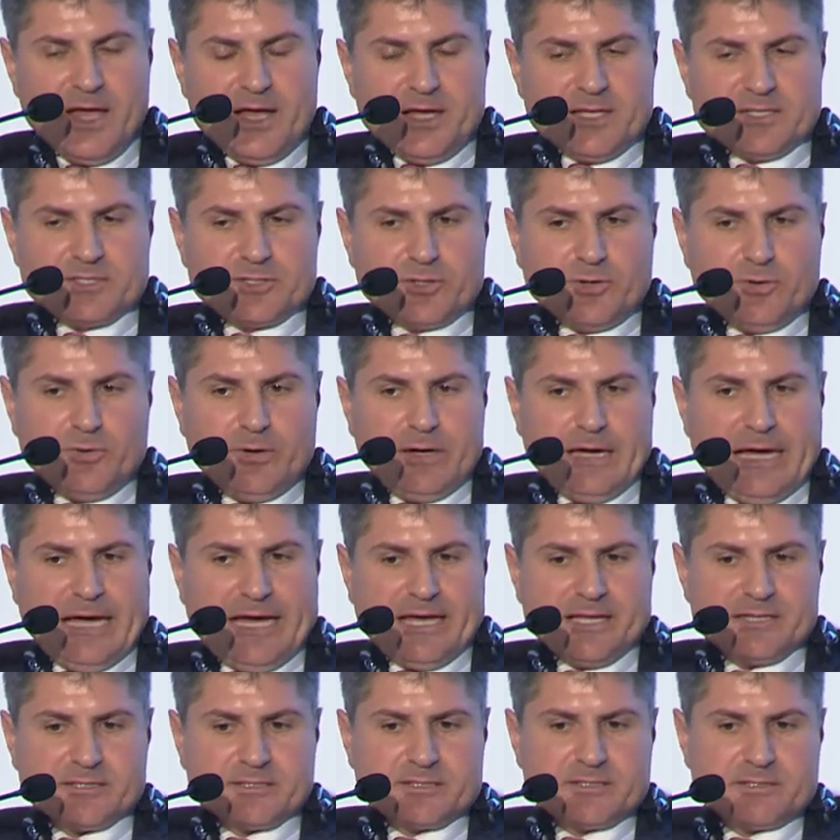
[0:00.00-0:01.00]
So
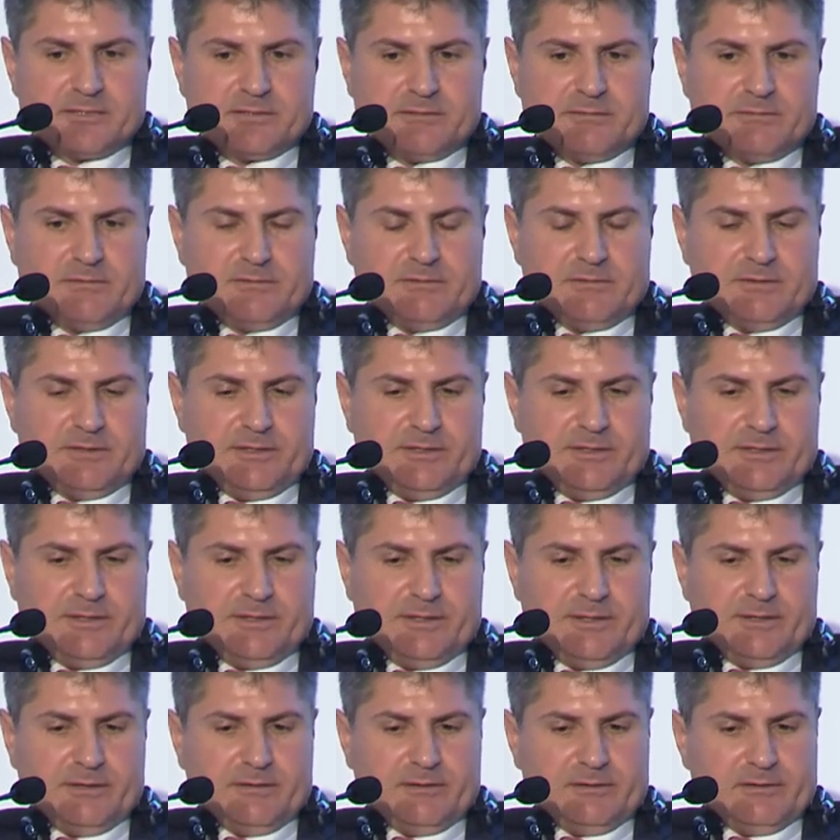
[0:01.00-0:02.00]
as
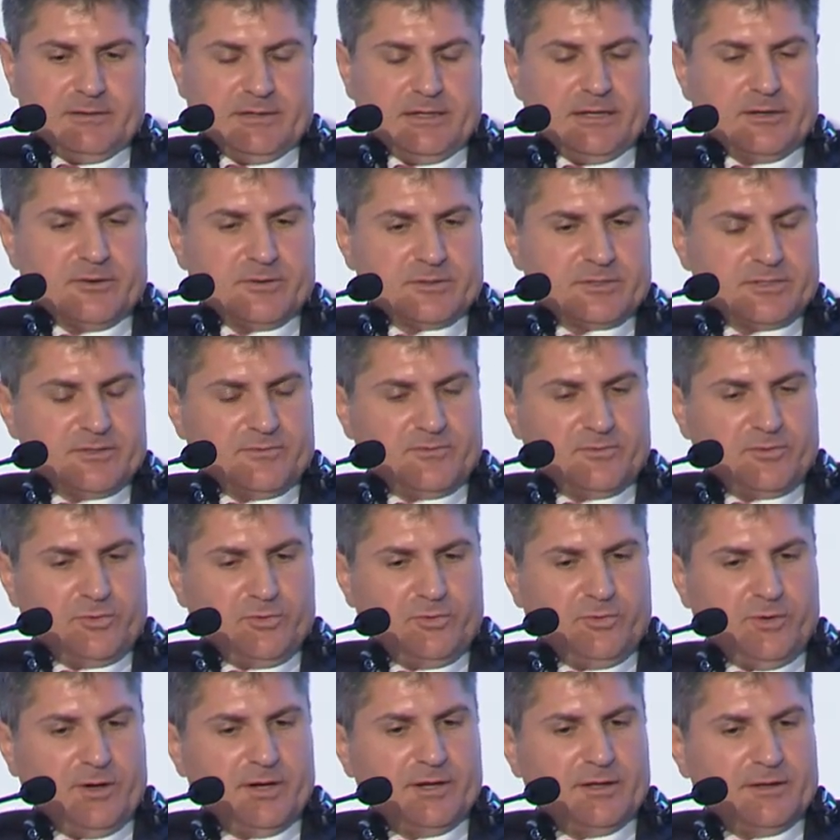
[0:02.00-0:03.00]
the letters of
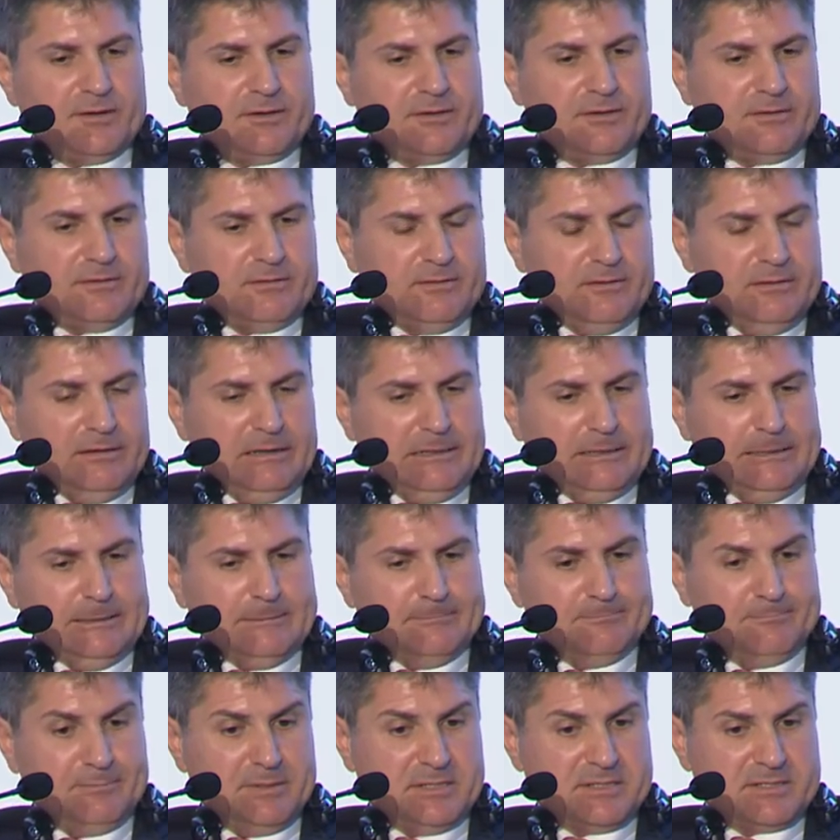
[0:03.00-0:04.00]
credit
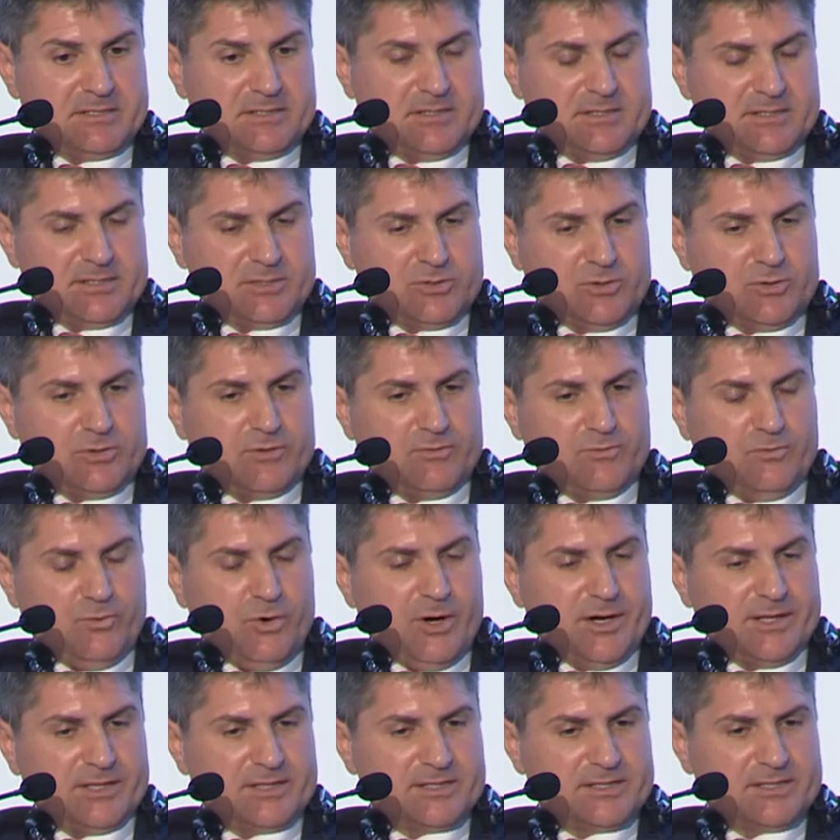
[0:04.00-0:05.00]
business sort of
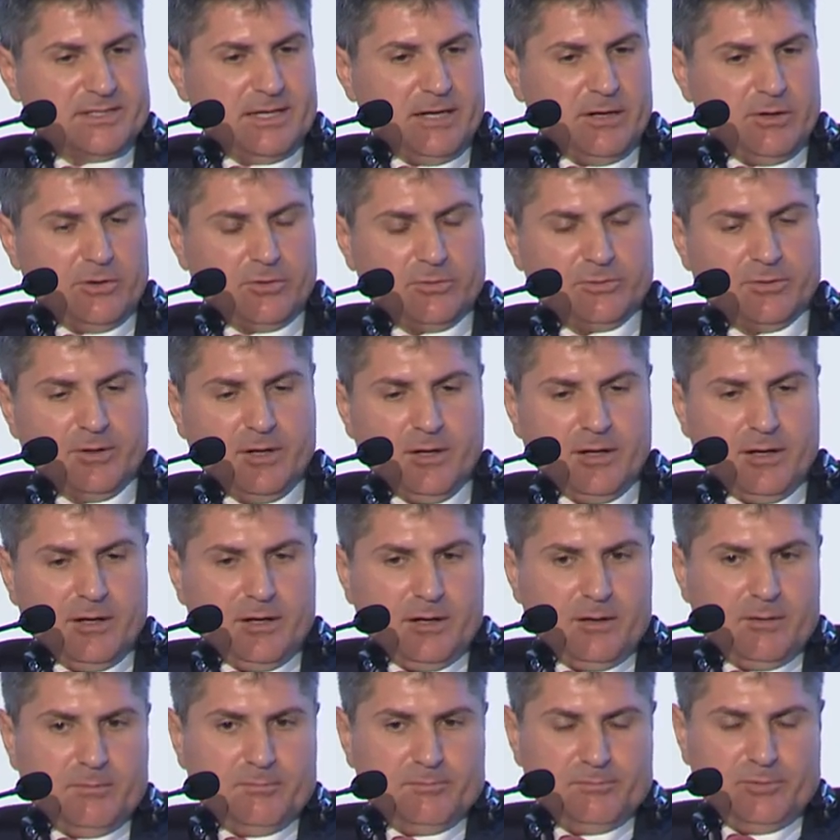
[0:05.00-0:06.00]
winds down,
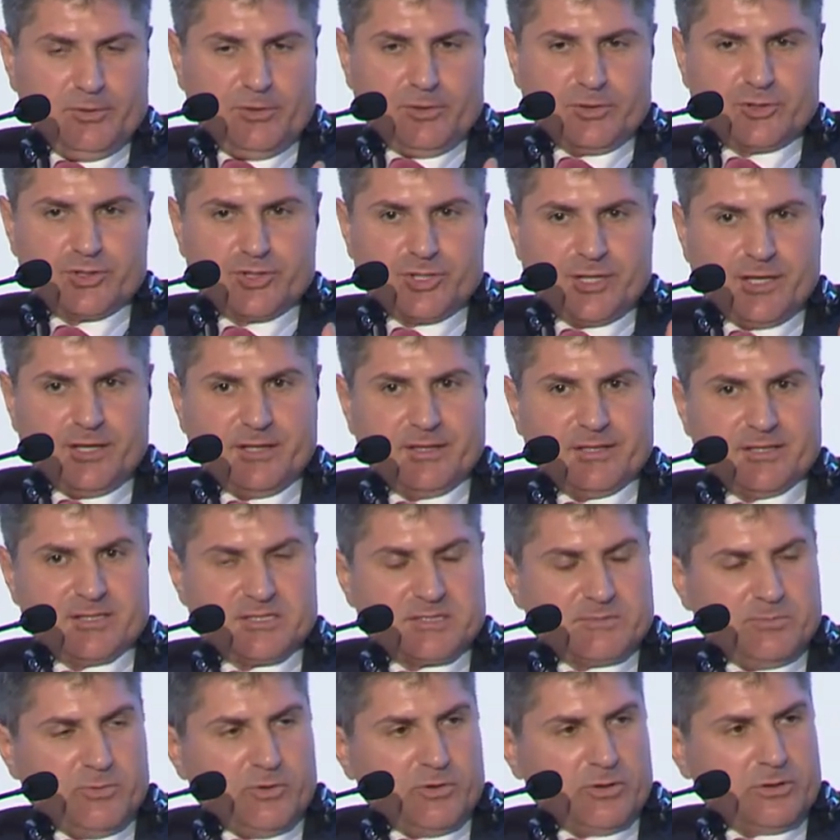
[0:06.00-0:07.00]
blockchain and
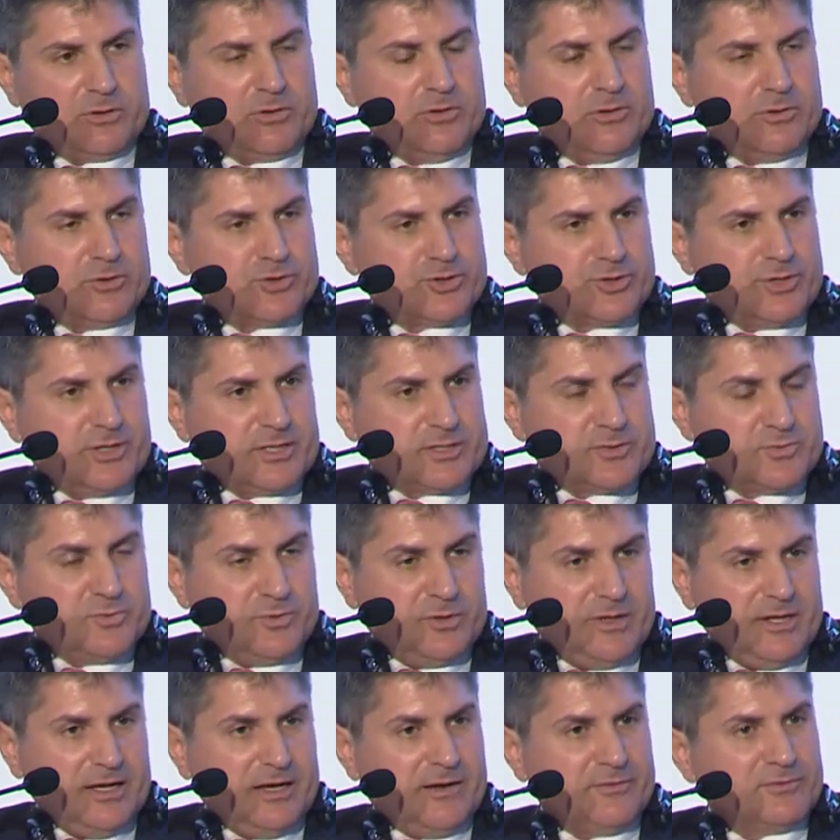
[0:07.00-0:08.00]
smart contracts
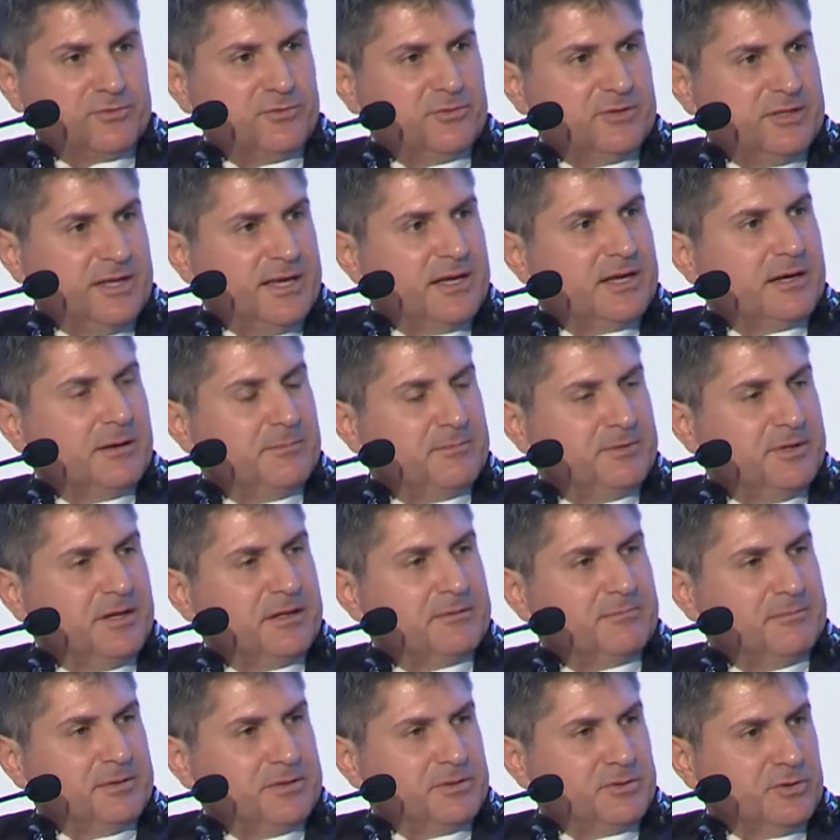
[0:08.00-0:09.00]
will have to take up
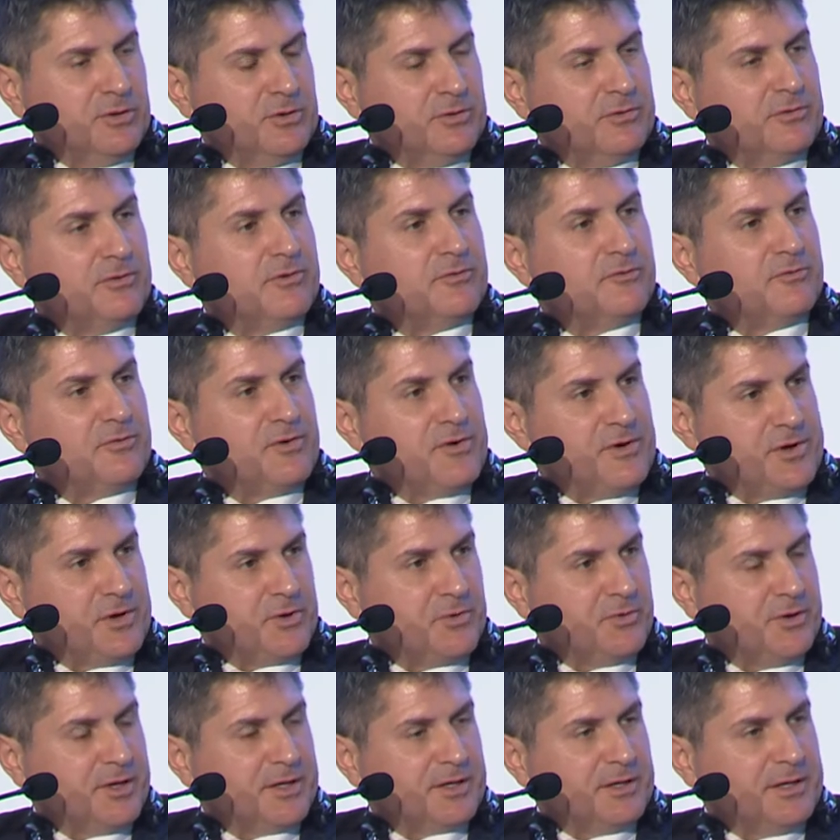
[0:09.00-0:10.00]
that baton very
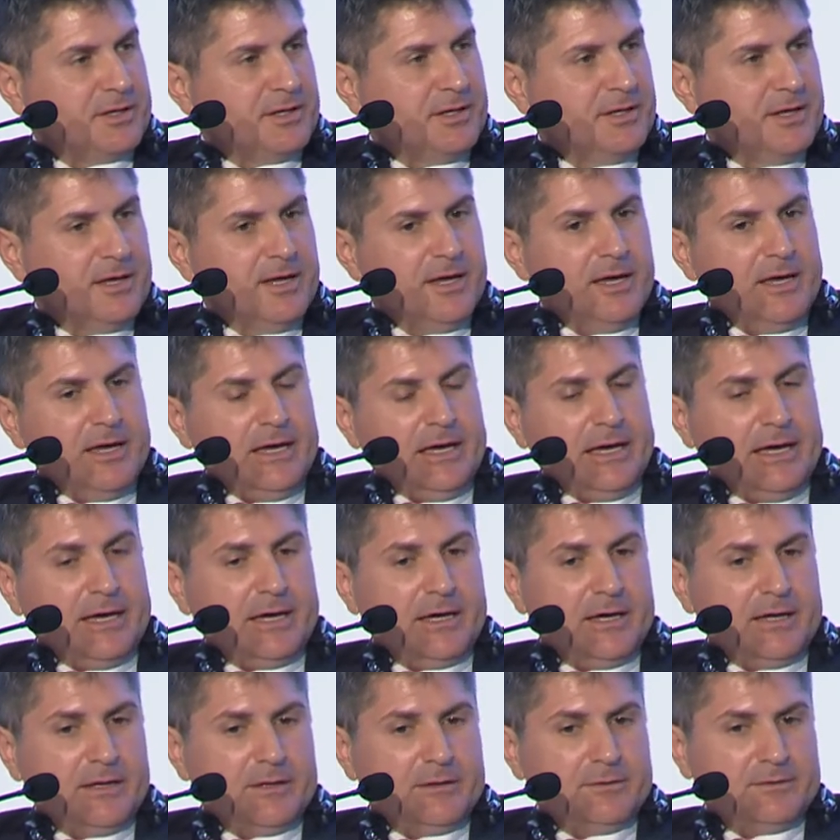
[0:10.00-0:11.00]
quickly,
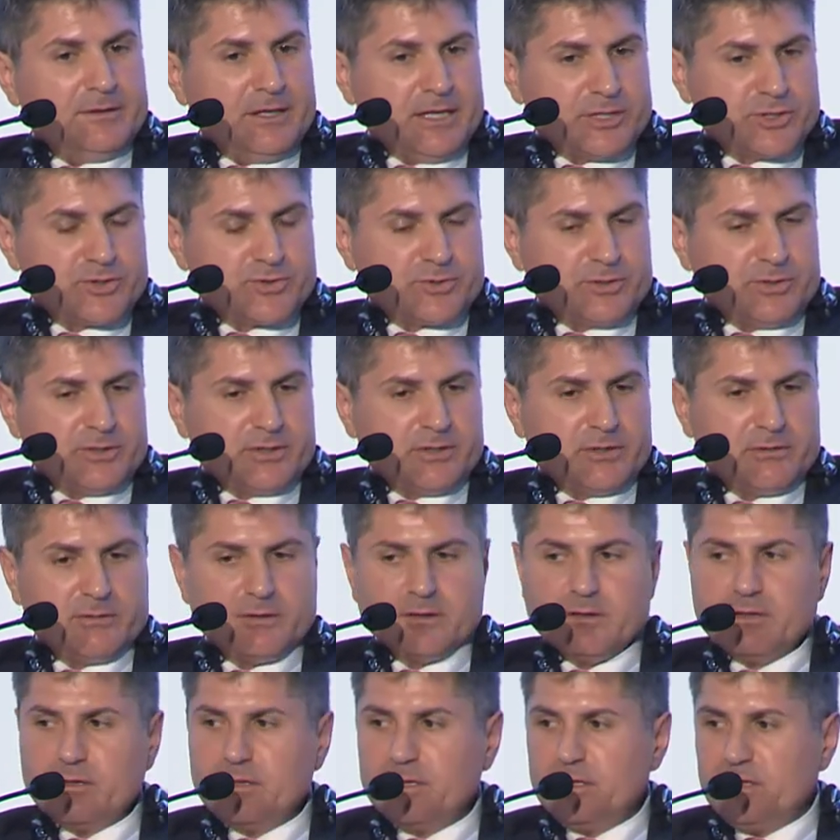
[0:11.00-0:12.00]
and naturally,
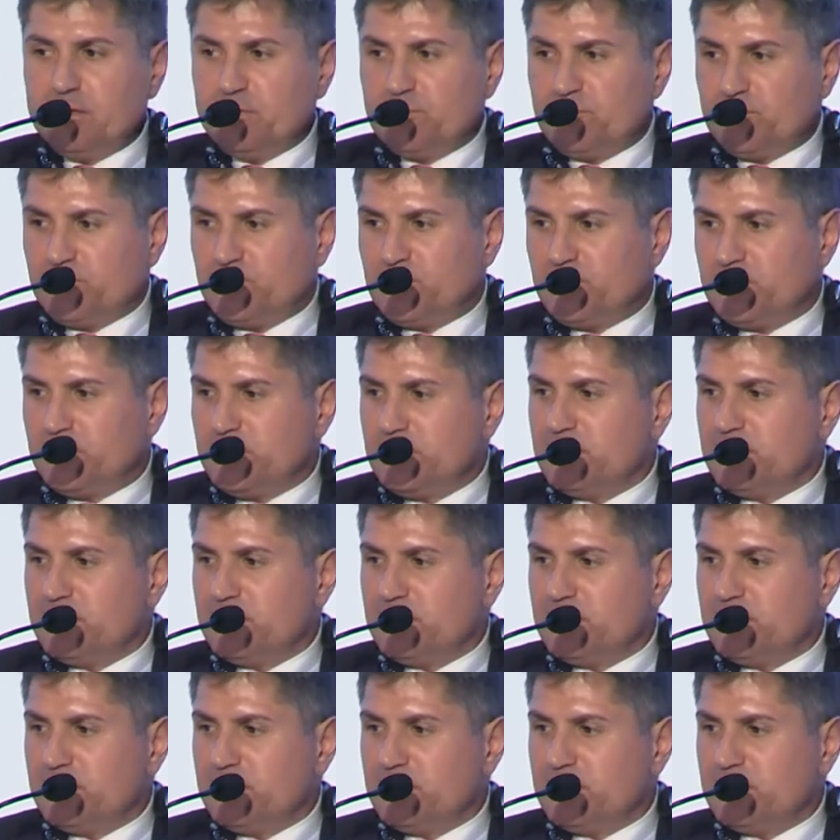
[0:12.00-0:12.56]
if